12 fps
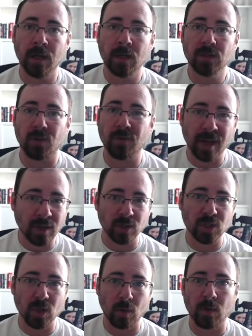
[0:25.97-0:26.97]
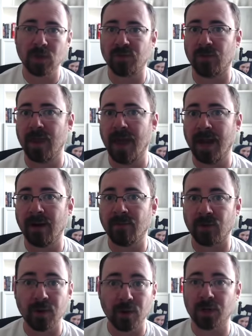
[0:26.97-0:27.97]
So thank you so much for that and
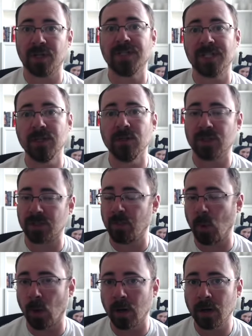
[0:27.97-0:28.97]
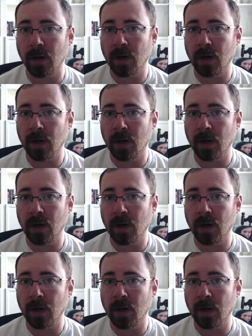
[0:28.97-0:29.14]
for your continued support.